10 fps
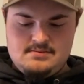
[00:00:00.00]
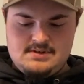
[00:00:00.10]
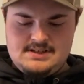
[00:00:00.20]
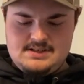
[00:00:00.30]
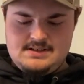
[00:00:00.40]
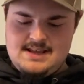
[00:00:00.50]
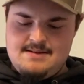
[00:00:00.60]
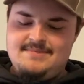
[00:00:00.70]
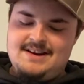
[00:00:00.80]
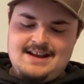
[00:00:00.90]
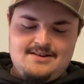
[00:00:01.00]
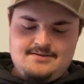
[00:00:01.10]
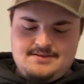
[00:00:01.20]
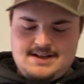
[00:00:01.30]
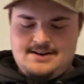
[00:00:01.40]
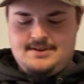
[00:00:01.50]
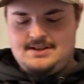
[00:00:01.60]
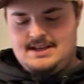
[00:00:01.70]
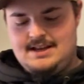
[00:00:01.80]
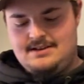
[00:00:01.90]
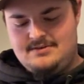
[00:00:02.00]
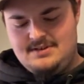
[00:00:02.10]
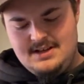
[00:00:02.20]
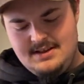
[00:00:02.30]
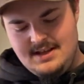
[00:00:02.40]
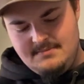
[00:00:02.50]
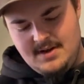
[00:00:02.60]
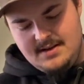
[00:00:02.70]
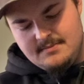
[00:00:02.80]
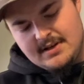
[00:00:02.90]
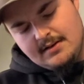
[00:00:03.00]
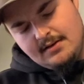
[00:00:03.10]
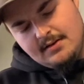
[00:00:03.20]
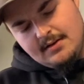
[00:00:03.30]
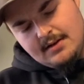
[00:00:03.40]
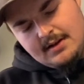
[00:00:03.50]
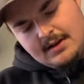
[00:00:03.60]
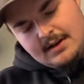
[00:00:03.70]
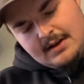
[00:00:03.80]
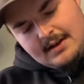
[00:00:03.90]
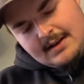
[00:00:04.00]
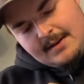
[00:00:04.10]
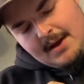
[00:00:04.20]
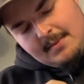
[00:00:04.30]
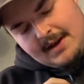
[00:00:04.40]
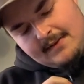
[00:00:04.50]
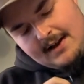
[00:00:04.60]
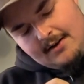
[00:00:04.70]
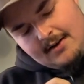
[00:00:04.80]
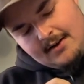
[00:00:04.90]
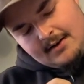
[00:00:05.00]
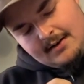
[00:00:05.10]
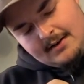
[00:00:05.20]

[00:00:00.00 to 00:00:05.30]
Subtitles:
Or, no, I don't think they actually, well, they might be. They might be. If they are